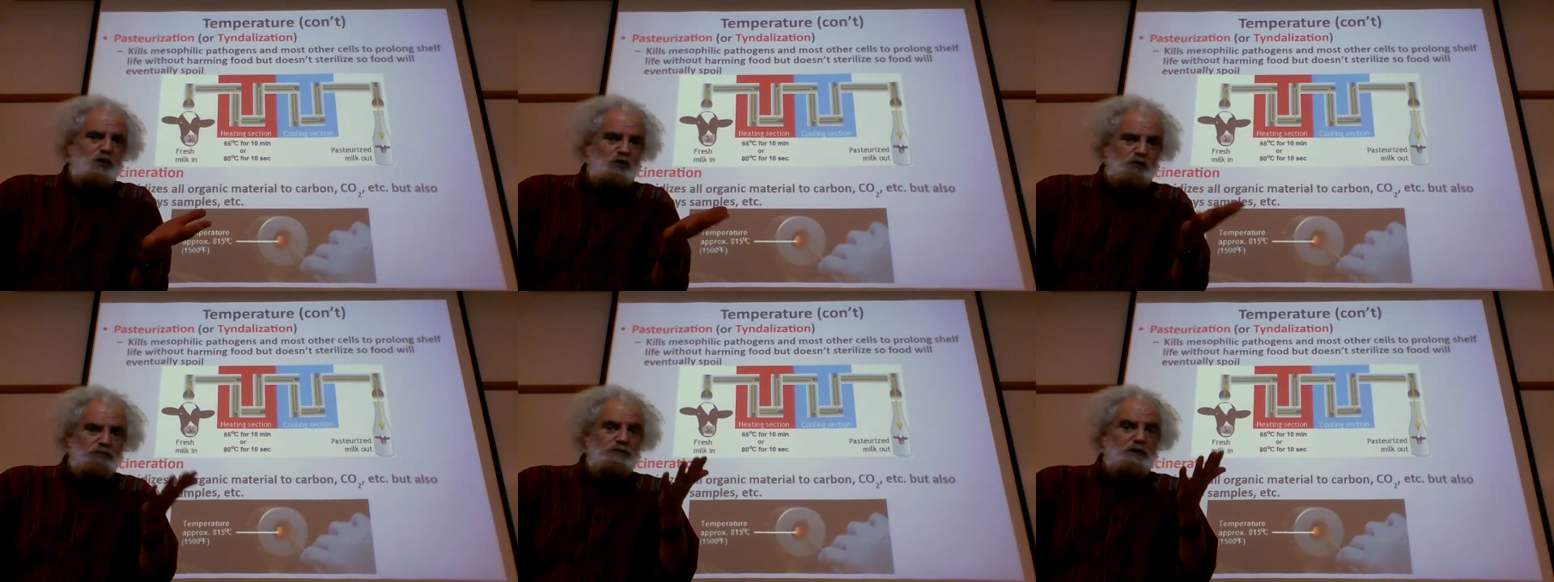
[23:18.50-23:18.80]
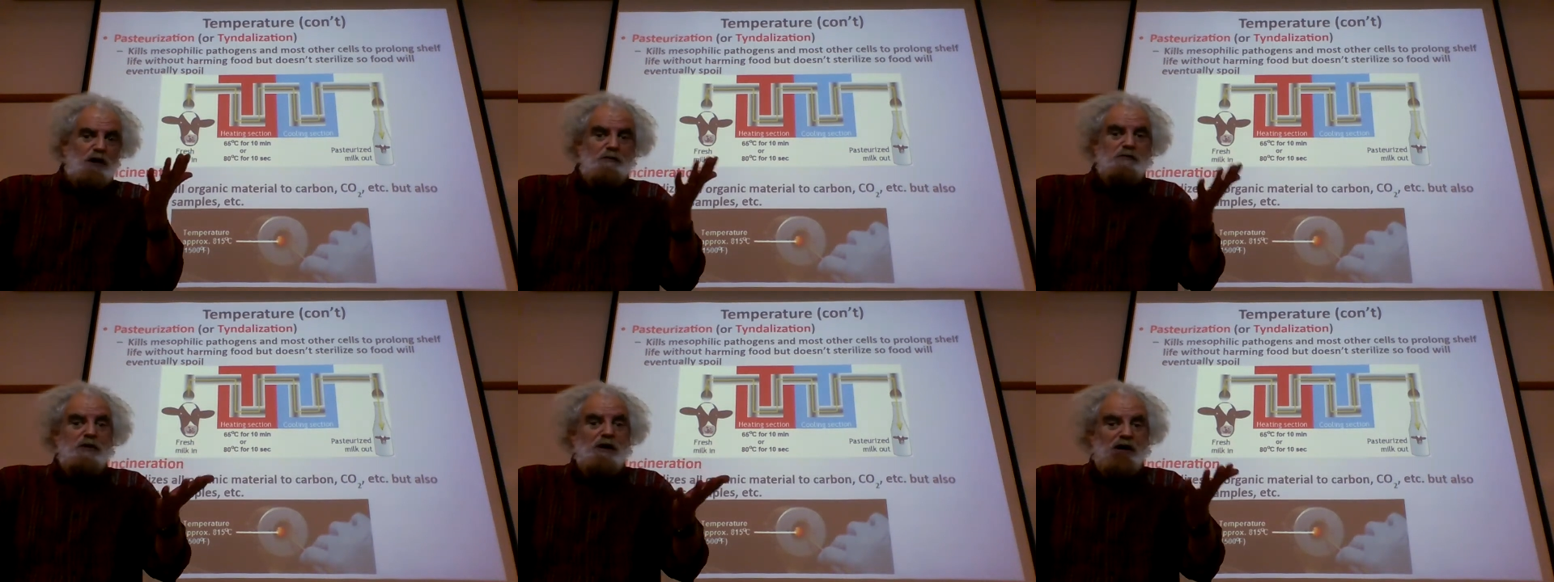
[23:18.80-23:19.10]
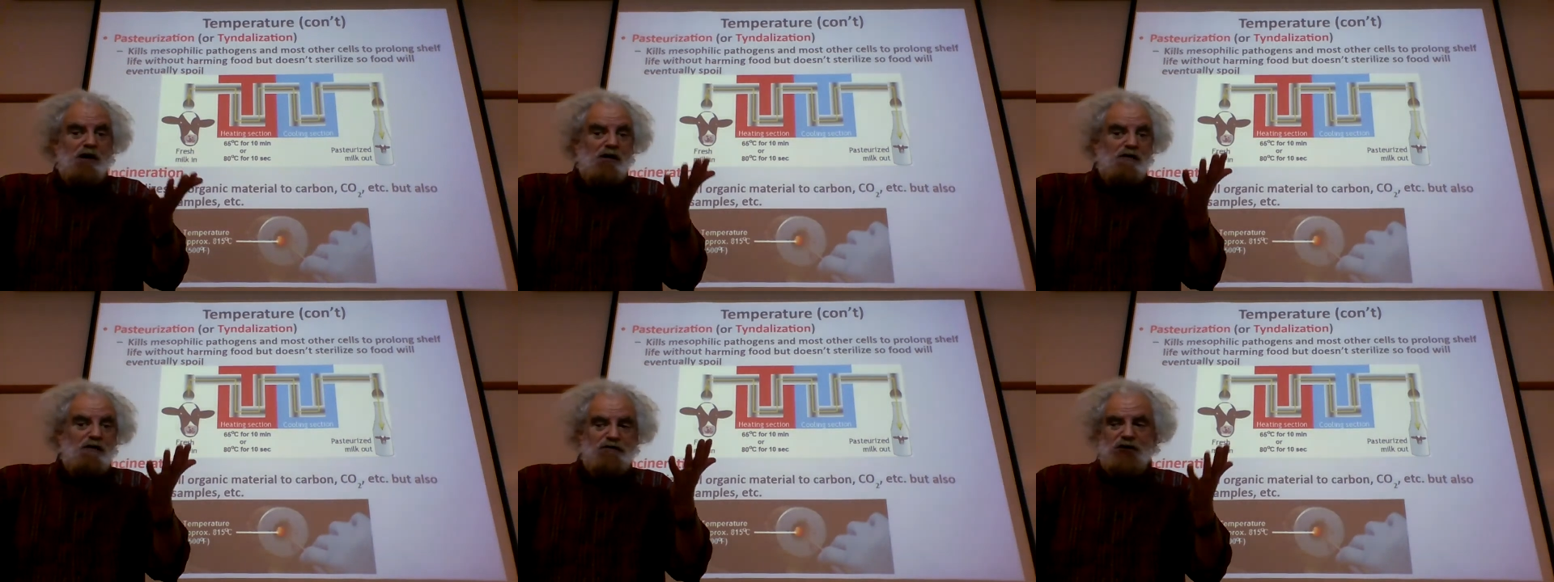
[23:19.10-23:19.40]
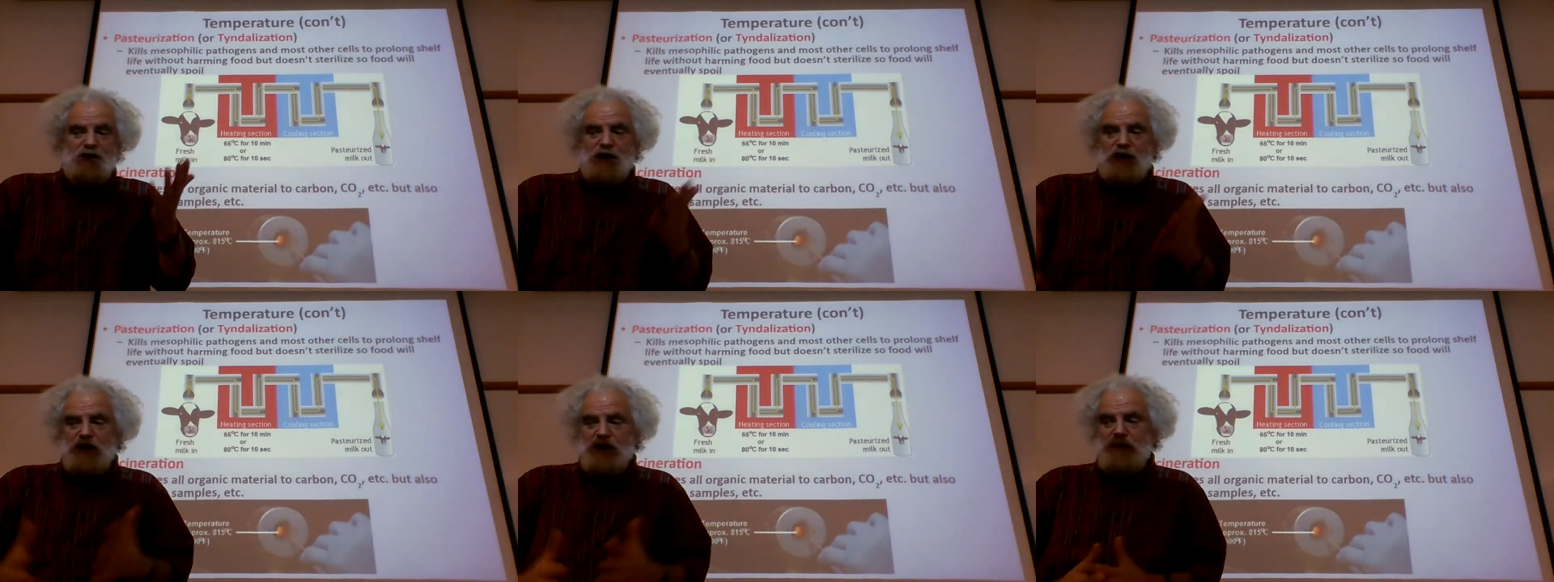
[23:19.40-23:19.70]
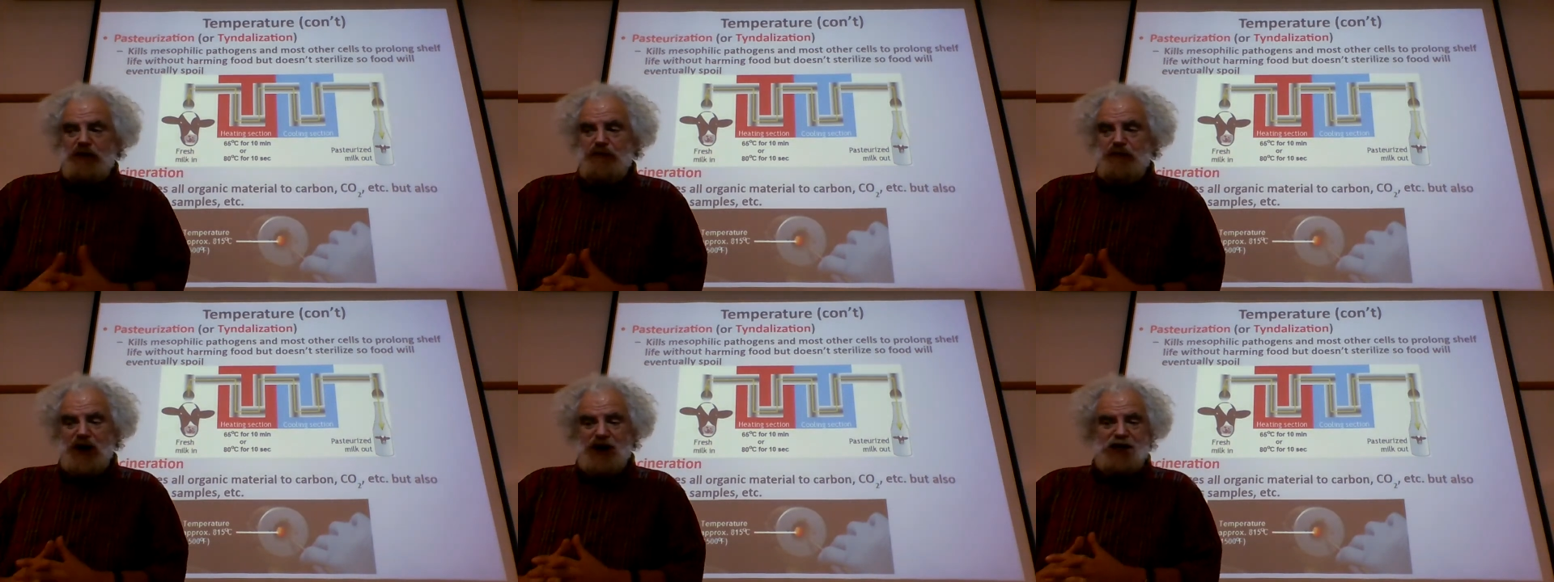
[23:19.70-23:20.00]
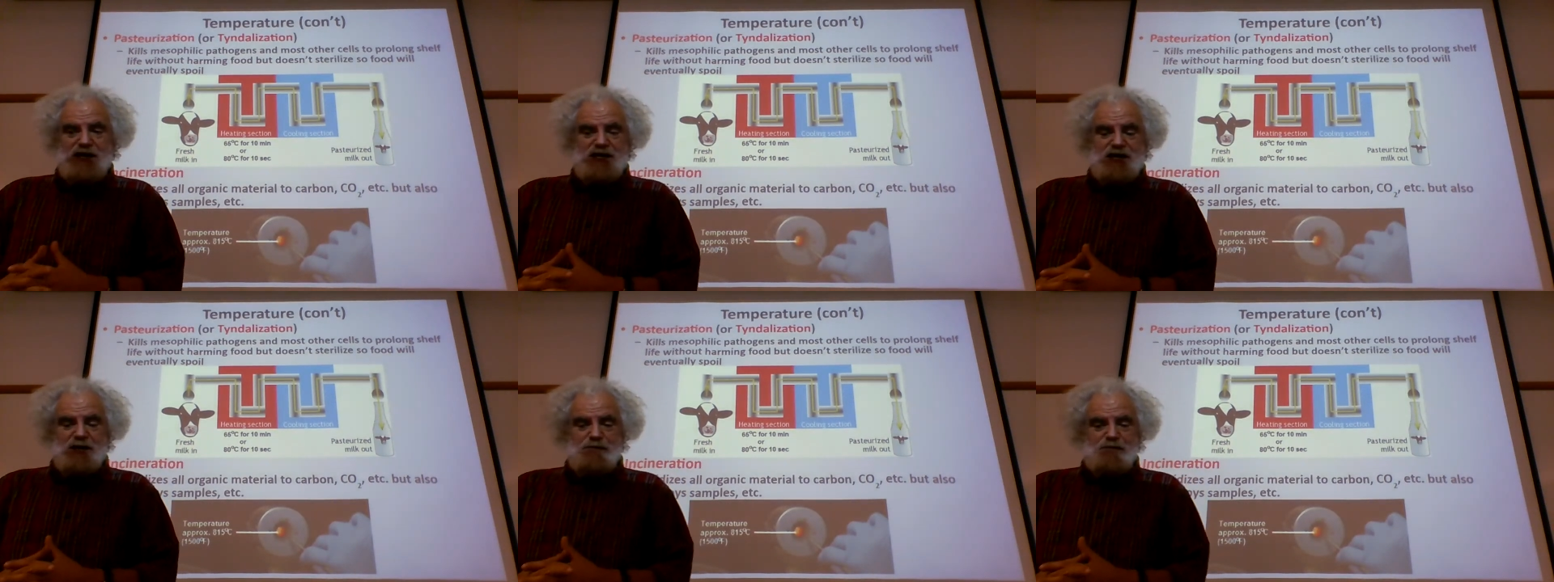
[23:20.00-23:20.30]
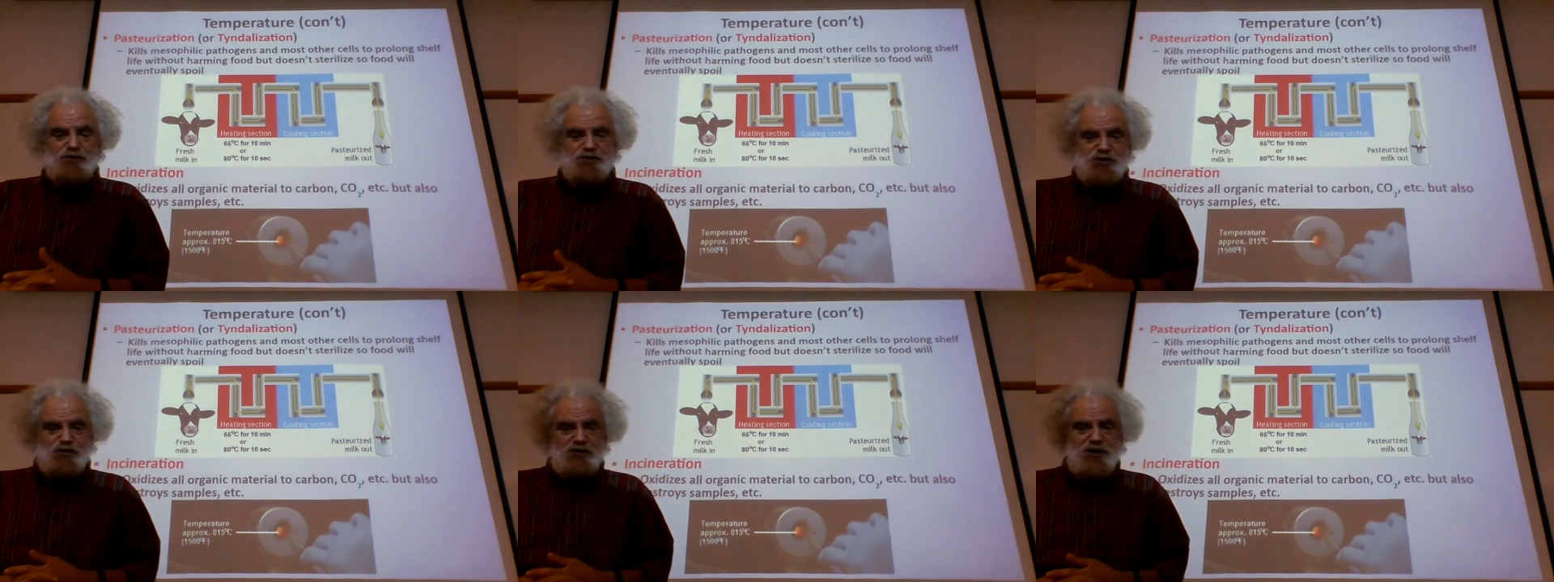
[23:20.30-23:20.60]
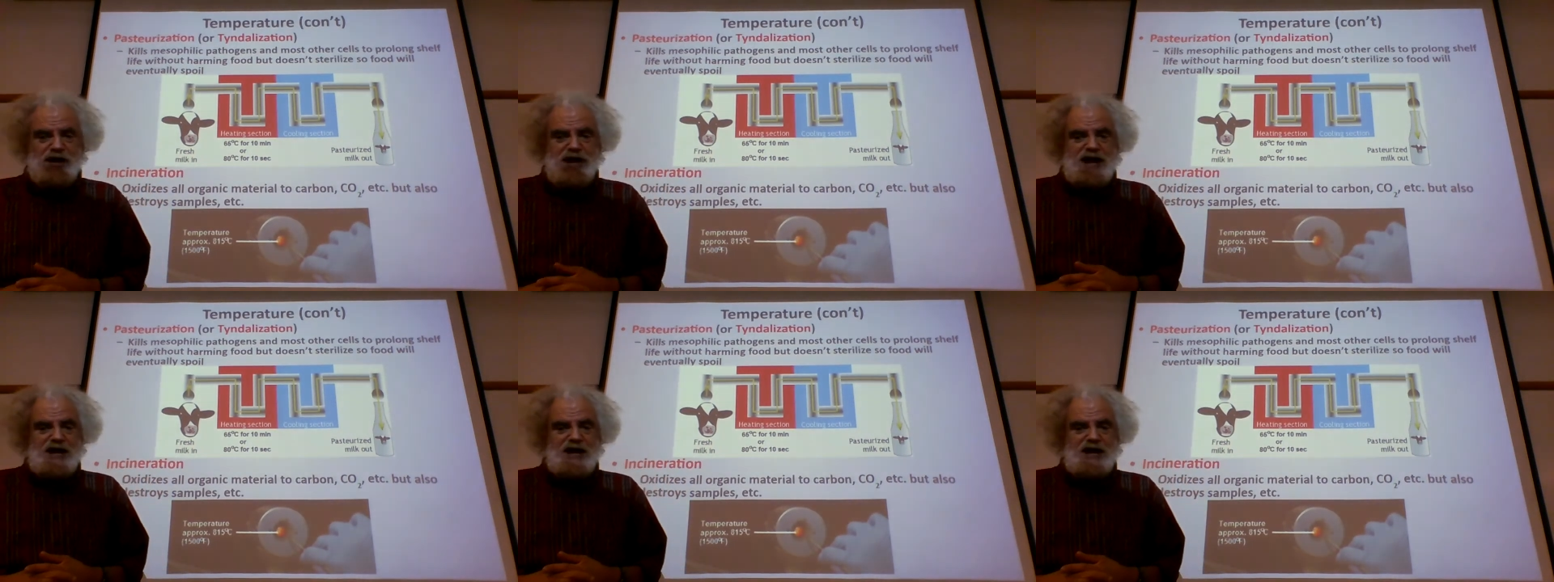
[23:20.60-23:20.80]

above body temperature,